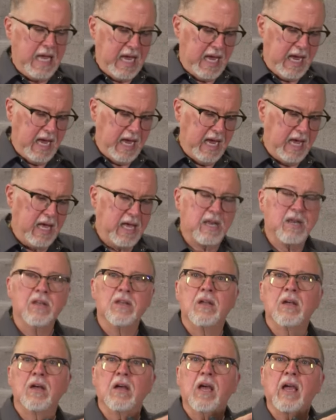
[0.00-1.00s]

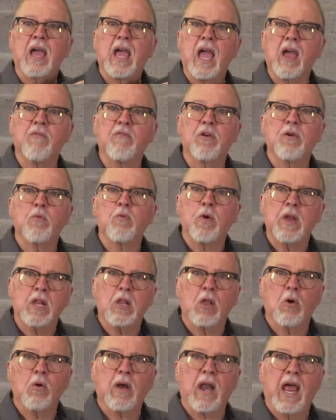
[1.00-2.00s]
And every
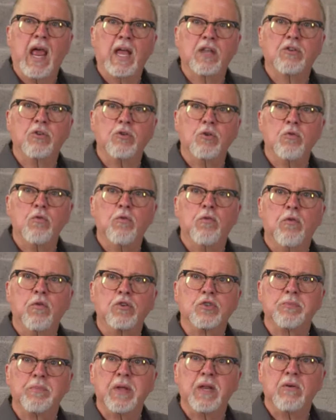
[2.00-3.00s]
reload I had to do
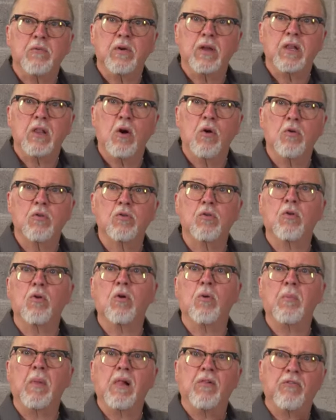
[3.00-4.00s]
for speed reload
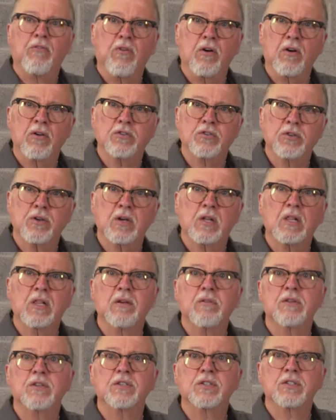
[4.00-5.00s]
or malfunction
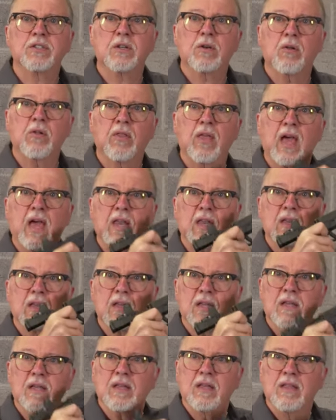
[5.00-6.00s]
clearances and all that,
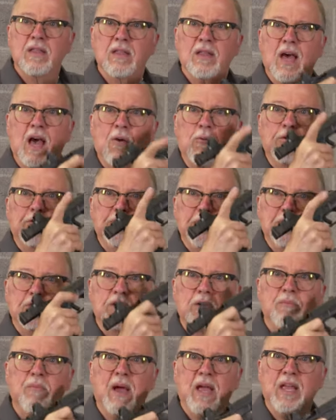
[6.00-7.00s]
I was
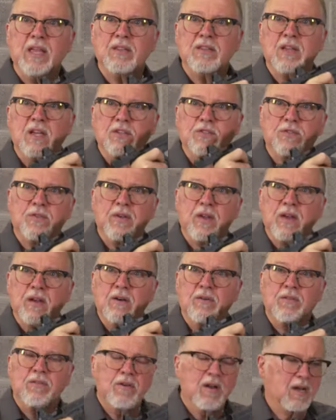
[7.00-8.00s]
using my index
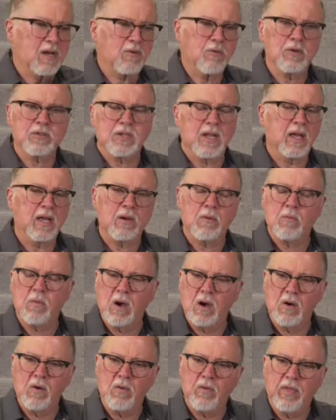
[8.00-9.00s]
finger. Freddie was like,
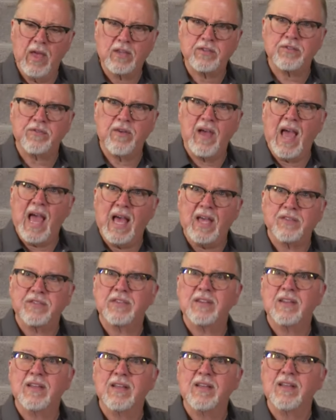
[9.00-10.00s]
whoa, that's
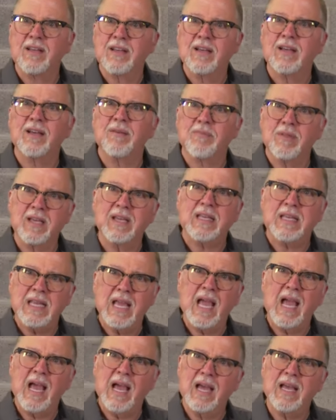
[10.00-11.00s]
fast. And I'm like,
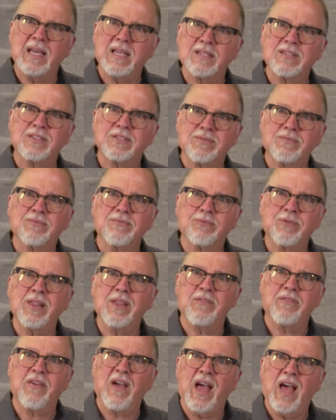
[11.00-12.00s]
yeah, it's
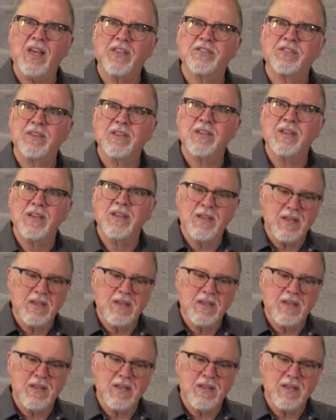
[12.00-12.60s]
really fast.